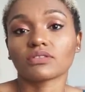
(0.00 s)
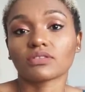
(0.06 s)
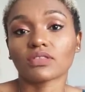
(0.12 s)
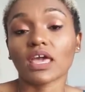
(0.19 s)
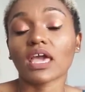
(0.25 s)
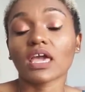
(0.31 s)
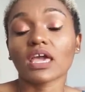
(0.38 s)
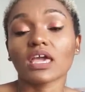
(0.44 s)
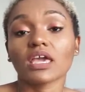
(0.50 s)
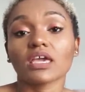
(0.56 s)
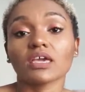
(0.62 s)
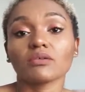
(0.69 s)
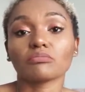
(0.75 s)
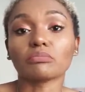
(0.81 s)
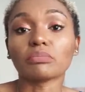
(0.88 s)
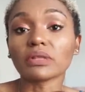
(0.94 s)

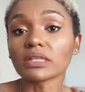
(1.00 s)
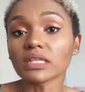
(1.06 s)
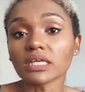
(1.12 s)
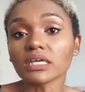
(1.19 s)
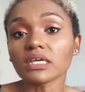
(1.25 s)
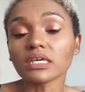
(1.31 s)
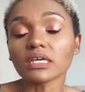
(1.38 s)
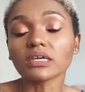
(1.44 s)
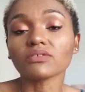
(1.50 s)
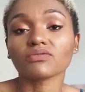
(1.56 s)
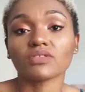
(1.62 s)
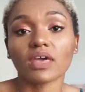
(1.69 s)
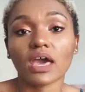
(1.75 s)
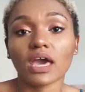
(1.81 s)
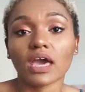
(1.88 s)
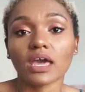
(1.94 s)
they believe
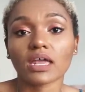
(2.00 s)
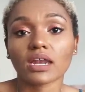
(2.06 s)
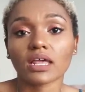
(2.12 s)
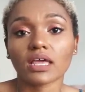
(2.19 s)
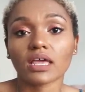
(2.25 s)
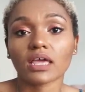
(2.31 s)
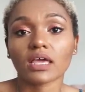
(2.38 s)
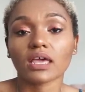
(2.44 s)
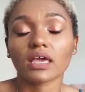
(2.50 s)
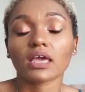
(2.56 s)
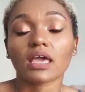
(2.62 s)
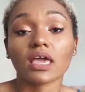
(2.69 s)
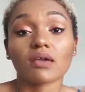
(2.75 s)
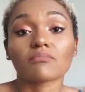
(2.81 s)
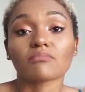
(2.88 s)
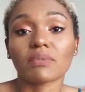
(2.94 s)
that
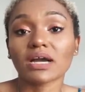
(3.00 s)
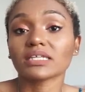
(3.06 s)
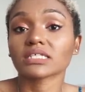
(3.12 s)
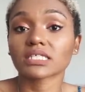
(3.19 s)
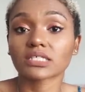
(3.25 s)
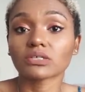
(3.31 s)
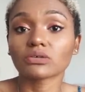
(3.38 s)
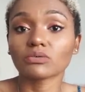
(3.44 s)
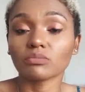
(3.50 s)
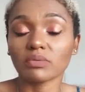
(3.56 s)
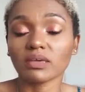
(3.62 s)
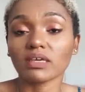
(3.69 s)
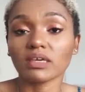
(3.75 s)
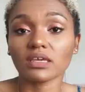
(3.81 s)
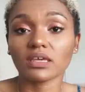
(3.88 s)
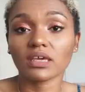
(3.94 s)
it might still
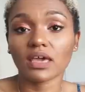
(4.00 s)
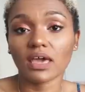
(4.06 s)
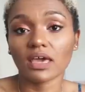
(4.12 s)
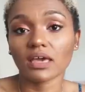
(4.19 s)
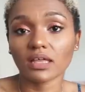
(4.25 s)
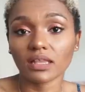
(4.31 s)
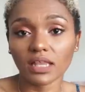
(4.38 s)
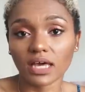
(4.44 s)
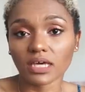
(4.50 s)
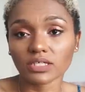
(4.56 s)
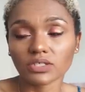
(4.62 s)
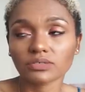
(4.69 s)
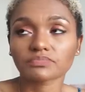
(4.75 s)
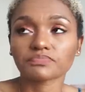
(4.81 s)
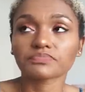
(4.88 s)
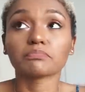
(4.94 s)
be
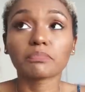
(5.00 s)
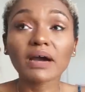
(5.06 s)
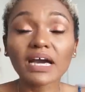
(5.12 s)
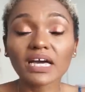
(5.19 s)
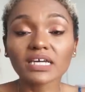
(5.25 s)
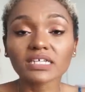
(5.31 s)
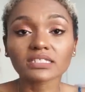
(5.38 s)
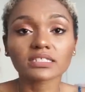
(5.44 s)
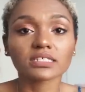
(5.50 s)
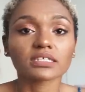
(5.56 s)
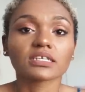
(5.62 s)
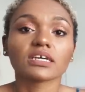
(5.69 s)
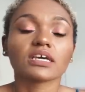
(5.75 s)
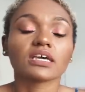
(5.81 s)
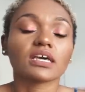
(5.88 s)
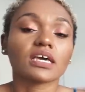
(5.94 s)
ALS. But
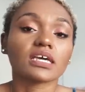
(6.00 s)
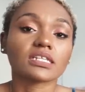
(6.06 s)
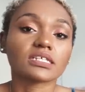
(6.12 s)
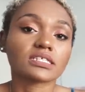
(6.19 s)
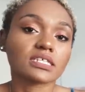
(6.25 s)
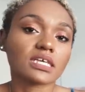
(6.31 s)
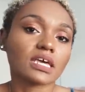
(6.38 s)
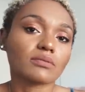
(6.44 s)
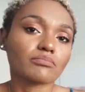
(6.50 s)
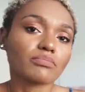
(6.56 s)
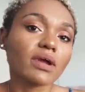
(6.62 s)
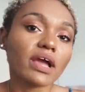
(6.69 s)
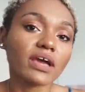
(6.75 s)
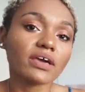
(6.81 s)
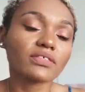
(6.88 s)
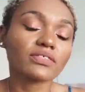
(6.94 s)
in the same
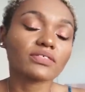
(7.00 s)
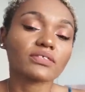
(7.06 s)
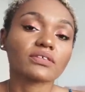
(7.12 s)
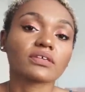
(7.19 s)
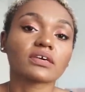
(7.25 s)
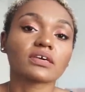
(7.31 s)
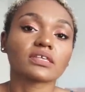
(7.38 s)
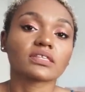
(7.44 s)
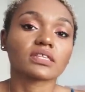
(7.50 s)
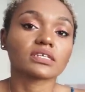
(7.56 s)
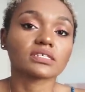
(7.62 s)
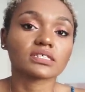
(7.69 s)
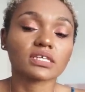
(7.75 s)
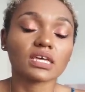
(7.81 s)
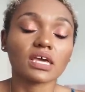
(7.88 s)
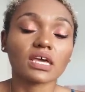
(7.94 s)
breath, they
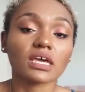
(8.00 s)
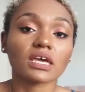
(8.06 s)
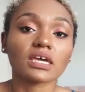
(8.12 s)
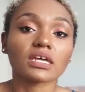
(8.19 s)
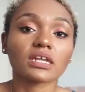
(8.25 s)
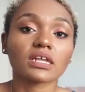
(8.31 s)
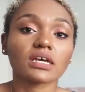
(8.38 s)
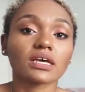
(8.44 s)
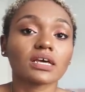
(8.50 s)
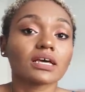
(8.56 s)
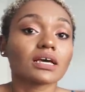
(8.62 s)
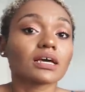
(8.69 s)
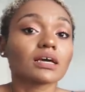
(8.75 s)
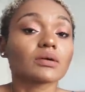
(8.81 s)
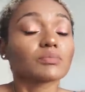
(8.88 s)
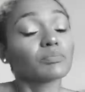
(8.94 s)
said,
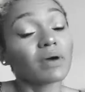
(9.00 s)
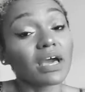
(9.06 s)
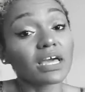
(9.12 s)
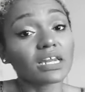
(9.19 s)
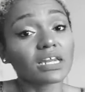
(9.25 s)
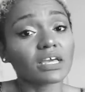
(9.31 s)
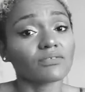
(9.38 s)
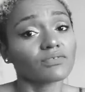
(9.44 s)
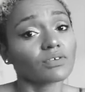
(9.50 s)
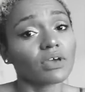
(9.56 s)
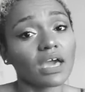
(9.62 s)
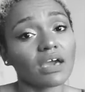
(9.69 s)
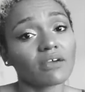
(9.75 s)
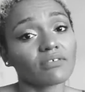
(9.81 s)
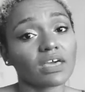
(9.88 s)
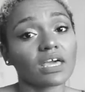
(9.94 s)
But if you
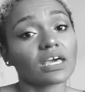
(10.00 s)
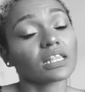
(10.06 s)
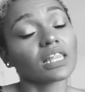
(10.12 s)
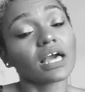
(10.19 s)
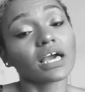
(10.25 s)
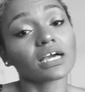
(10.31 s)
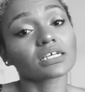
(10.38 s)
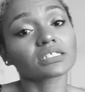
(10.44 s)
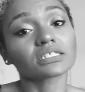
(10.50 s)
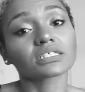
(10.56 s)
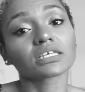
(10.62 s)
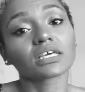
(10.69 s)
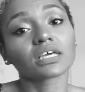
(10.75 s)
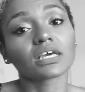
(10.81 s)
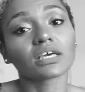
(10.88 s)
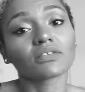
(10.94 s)
have ALS,
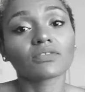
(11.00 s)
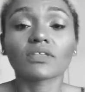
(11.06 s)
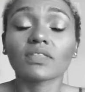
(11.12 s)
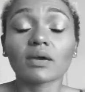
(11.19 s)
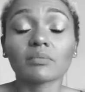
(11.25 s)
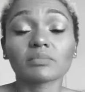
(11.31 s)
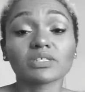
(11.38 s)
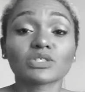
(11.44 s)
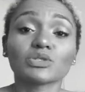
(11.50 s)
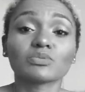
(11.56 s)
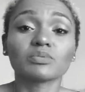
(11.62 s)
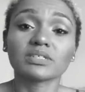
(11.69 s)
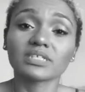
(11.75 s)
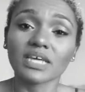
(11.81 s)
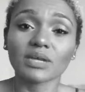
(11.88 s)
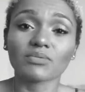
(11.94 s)
then that means you'd
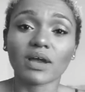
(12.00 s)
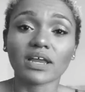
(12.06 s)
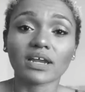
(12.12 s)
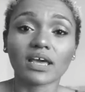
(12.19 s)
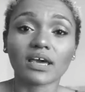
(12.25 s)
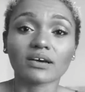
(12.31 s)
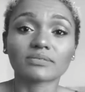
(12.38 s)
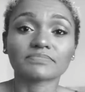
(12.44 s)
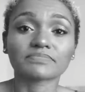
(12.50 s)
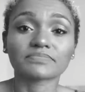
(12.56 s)
be dead right now.